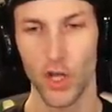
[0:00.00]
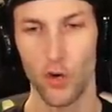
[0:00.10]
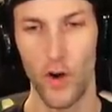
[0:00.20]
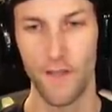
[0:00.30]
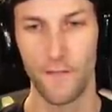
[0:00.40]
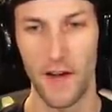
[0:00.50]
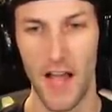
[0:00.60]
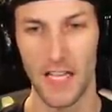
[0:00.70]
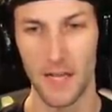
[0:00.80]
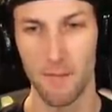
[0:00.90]
the grand
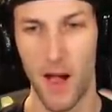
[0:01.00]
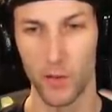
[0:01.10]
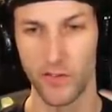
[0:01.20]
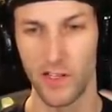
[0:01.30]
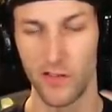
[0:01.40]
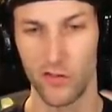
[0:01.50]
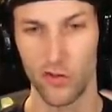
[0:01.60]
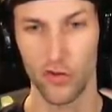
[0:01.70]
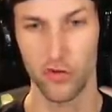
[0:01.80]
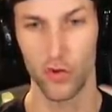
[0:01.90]
finale, Mousy's
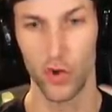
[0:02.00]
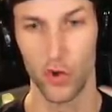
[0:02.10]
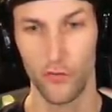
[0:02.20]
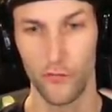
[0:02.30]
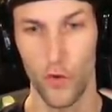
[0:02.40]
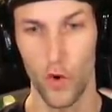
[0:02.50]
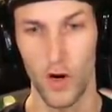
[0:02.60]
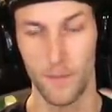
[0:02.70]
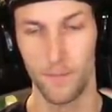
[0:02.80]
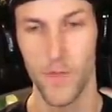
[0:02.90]
true
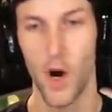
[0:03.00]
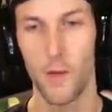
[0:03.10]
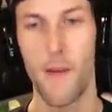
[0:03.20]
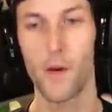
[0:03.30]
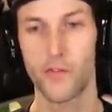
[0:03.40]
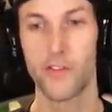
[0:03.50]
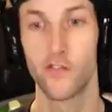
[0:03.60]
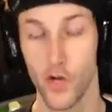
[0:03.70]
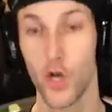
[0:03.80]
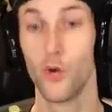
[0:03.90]
form, or Mousy's
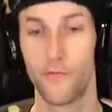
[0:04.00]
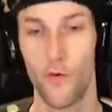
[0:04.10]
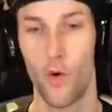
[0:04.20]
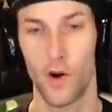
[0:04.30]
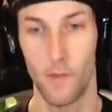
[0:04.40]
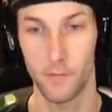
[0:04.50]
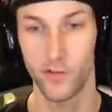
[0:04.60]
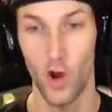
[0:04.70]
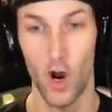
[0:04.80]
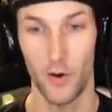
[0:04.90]
new form, I'm
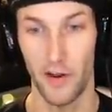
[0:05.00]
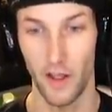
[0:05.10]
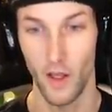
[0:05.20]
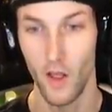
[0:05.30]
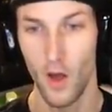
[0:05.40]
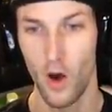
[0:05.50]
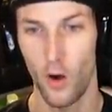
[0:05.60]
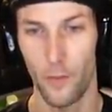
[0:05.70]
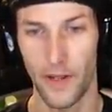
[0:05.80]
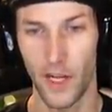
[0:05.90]
sorry.
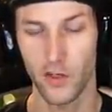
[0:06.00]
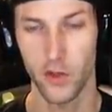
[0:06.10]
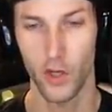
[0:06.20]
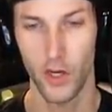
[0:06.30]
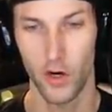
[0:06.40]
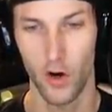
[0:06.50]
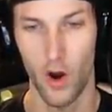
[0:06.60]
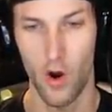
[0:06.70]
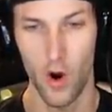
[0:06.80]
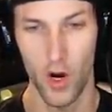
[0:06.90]
Oh my gosh, look at her
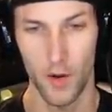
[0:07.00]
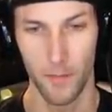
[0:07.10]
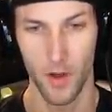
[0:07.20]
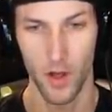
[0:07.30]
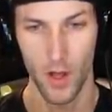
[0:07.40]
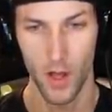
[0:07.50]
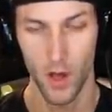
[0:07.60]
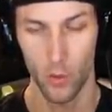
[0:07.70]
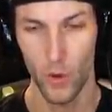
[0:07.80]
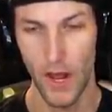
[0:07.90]
arm.
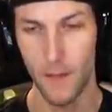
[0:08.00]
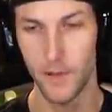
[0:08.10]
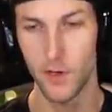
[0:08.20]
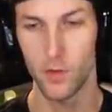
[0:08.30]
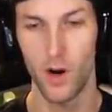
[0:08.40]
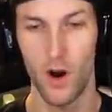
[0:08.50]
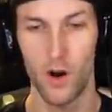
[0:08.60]
What happened to her